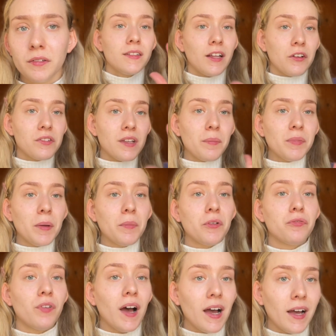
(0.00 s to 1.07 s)
Now, step number
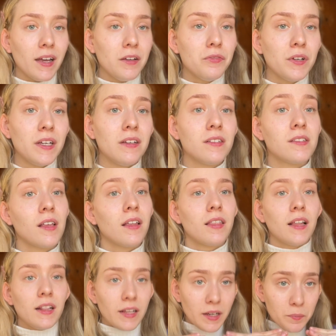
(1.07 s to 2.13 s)
5 is the
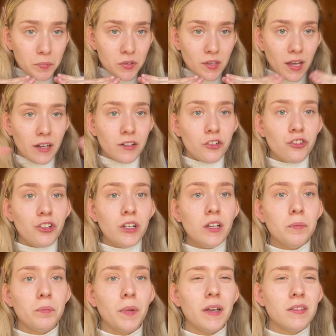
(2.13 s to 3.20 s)
lips. And she
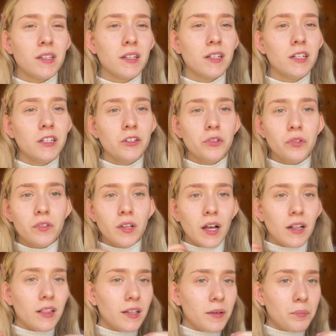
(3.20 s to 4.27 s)
basically used a
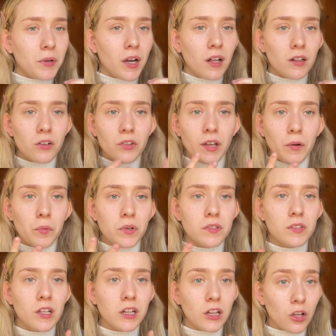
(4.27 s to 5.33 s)
lip color that was
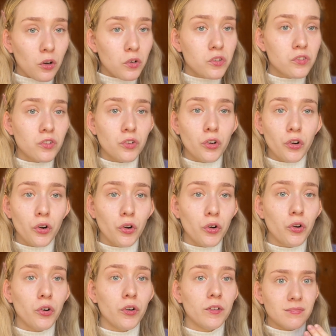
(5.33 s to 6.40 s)
close to
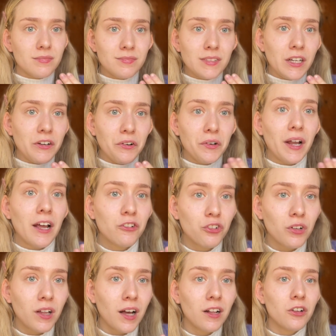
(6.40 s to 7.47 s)
her, you know, natural
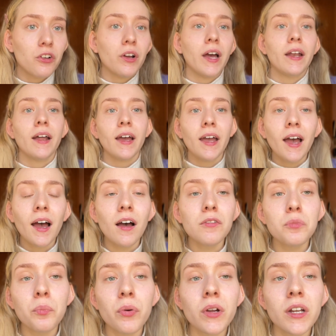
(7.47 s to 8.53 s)
color. And I
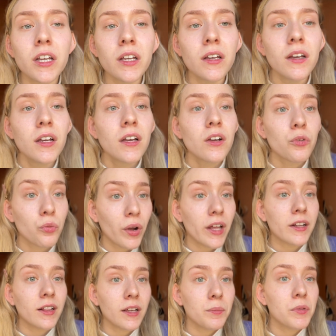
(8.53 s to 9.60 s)
have pretty red
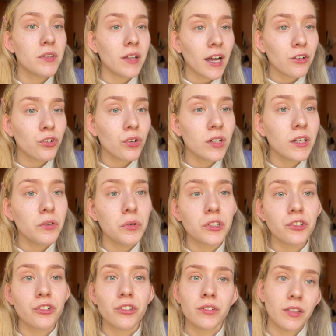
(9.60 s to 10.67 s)
lips naturally,
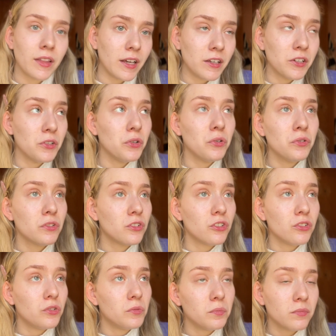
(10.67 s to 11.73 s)
which thank you
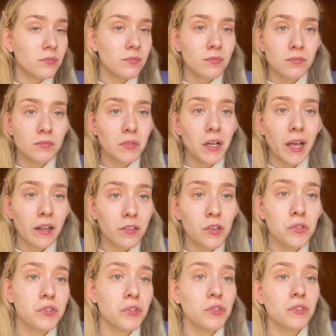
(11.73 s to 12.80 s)
to my
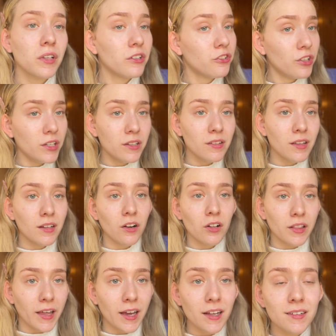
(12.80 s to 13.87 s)
ancestors and genes and all
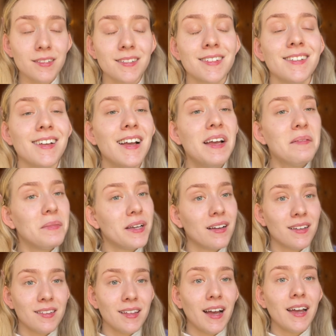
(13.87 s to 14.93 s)
that,
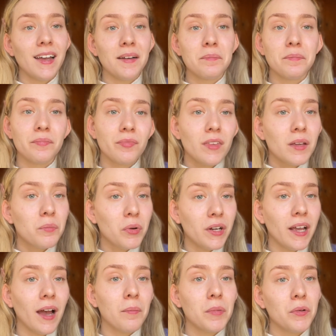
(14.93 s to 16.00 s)
because I am pretty
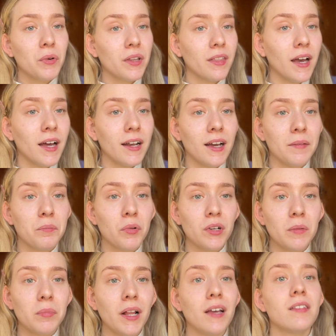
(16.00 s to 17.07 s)
happy with that. I'm pretty
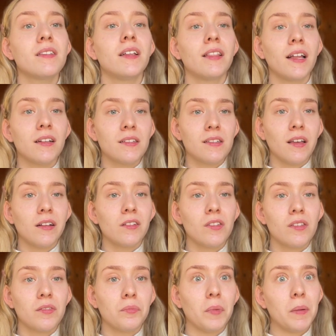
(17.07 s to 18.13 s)
blessed in that
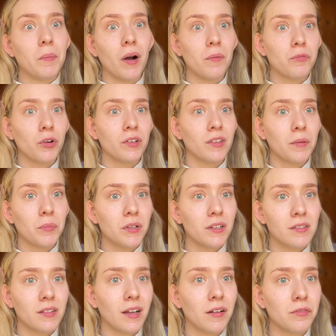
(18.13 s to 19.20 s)
sense. My mom, for example,
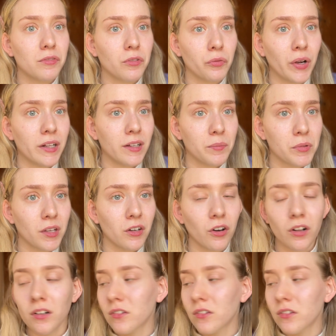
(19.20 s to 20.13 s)
doesn't have red lips at all.